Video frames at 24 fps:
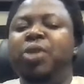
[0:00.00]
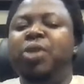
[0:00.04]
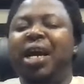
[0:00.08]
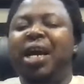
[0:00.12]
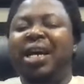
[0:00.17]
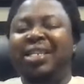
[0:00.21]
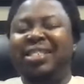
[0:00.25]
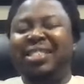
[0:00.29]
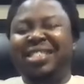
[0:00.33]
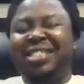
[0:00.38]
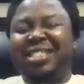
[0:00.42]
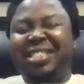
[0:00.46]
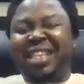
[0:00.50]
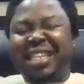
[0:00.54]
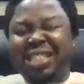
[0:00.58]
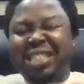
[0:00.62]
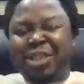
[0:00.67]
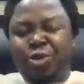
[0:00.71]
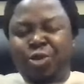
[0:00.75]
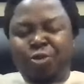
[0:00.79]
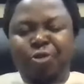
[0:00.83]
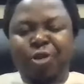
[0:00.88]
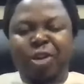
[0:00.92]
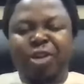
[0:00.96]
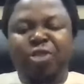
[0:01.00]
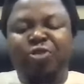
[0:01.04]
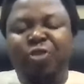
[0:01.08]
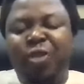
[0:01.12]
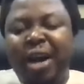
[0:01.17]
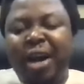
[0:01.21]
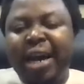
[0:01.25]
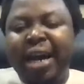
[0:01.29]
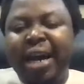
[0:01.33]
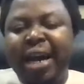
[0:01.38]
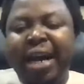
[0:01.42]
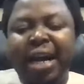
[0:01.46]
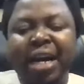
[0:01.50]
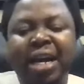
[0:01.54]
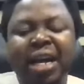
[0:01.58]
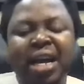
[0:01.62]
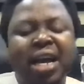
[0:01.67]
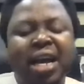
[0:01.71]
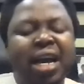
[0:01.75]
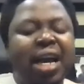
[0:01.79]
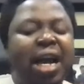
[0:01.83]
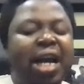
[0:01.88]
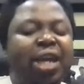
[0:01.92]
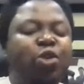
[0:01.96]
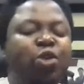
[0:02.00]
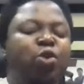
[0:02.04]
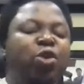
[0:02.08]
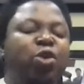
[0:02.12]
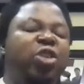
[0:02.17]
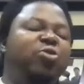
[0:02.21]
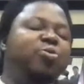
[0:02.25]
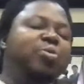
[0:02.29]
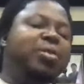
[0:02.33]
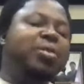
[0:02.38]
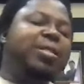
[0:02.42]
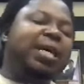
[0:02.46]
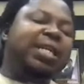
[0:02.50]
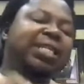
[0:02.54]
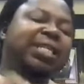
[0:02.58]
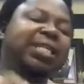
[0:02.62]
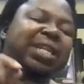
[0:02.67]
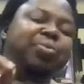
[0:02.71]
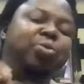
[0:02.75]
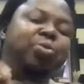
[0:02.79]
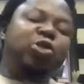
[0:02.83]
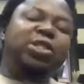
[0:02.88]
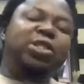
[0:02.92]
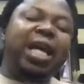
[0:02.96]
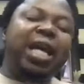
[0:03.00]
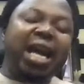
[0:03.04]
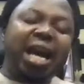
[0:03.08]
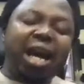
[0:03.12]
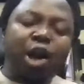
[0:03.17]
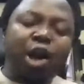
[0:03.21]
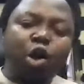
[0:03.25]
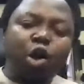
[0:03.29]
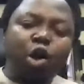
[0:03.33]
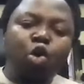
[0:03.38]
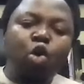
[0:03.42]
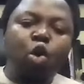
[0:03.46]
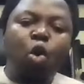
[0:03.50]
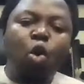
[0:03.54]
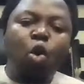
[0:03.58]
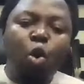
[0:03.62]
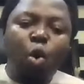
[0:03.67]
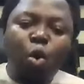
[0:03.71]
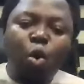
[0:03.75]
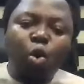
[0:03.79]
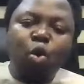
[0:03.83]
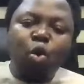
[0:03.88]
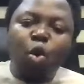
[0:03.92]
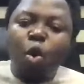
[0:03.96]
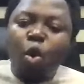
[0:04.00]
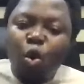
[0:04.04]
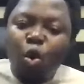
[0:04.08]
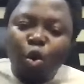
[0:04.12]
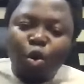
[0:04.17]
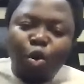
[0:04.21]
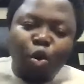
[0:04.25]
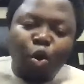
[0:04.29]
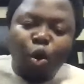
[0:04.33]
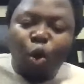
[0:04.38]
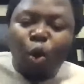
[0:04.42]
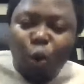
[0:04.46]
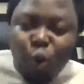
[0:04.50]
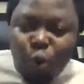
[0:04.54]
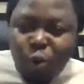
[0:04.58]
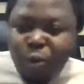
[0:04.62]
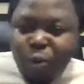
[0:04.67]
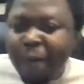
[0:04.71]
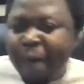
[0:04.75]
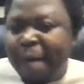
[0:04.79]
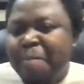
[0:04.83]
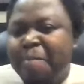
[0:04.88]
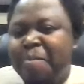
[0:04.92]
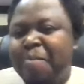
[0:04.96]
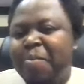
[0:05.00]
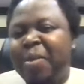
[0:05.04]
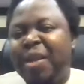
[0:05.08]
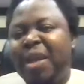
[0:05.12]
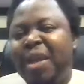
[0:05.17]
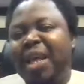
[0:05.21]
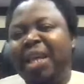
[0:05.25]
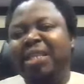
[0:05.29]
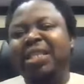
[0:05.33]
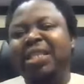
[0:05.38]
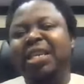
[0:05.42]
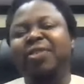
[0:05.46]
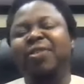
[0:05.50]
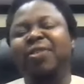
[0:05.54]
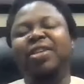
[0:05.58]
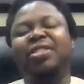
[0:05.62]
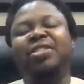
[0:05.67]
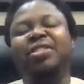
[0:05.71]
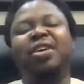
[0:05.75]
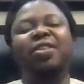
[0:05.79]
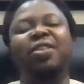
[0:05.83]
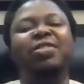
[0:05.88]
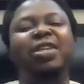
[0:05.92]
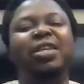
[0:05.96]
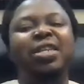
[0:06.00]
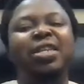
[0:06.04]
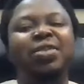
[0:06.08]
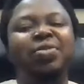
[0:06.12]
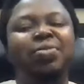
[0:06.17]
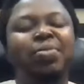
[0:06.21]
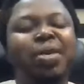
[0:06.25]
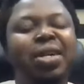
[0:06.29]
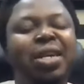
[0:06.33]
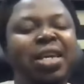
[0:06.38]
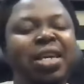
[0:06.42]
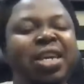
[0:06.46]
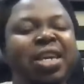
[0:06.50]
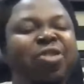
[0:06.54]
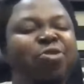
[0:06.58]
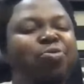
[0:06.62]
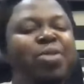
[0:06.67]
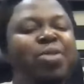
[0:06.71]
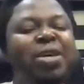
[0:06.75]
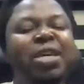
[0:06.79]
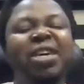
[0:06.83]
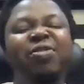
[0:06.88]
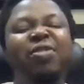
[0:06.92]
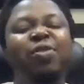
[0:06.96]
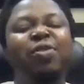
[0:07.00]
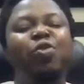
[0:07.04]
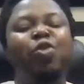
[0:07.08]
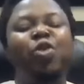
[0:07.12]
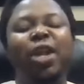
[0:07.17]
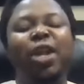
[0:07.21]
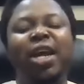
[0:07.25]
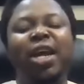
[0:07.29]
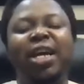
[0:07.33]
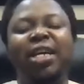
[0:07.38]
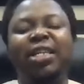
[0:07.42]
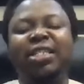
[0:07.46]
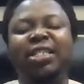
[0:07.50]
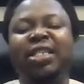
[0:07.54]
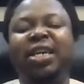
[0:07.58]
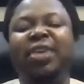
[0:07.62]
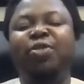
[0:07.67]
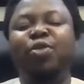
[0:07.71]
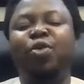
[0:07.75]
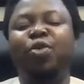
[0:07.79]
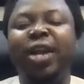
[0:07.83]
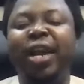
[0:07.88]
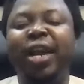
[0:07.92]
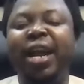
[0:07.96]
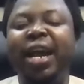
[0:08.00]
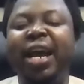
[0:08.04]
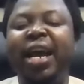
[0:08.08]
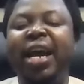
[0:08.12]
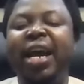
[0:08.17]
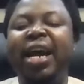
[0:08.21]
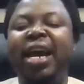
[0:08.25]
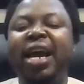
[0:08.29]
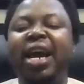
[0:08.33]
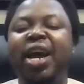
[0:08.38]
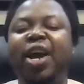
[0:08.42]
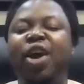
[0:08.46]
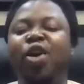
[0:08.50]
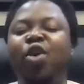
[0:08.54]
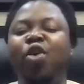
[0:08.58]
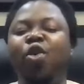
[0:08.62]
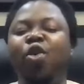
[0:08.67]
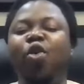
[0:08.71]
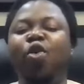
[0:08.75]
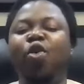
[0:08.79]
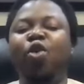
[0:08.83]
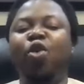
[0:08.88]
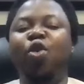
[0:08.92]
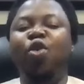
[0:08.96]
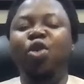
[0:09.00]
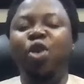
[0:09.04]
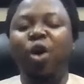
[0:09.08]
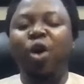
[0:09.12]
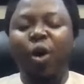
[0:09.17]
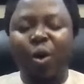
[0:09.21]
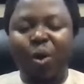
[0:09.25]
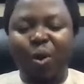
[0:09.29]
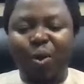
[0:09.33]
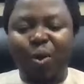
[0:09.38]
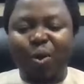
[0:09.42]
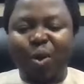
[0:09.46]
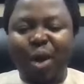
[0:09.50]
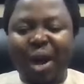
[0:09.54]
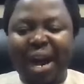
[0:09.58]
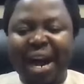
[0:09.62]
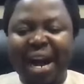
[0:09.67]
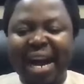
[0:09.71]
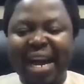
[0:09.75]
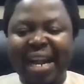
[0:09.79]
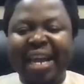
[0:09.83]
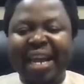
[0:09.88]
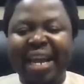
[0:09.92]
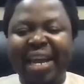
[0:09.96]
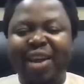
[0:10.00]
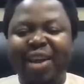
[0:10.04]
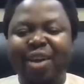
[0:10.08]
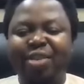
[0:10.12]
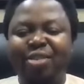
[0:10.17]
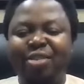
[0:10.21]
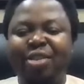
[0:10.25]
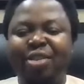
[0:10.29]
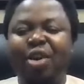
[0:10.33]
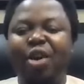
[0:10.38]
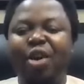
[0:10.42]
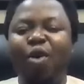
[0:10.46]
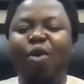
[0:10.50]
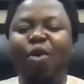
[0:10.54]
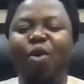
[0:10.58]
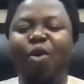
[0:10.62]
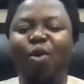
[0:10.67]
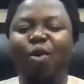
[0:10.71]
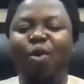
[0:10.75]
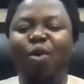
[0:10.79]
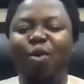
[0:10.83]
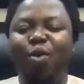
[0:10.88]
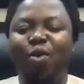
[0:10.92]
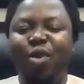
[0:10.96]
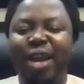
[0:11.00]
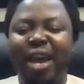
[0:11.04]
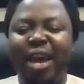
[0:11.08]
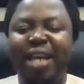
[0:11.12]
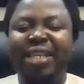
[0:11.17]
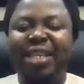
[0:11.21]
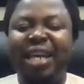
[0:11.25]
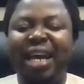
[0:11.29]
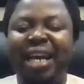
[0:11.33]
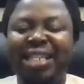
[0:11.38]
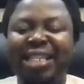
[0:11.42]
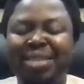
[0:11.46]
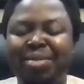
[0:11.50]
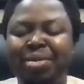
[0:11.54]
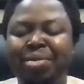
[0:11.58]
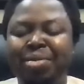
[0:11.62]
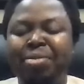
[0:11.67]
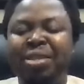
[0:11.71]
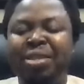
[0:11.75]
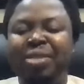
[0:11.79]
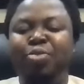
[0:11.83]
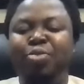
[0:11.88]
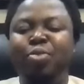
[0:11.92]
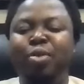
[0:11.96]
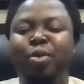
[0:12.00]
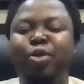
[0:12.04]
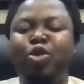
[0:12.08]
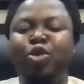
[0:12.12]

and set it on fresh fire, can you give me in that chat box there? Go, go, go. Let's give ourselves, give everyone, I can see everyone here. Go, go, go, and let us go. Yes, I can see this. Go,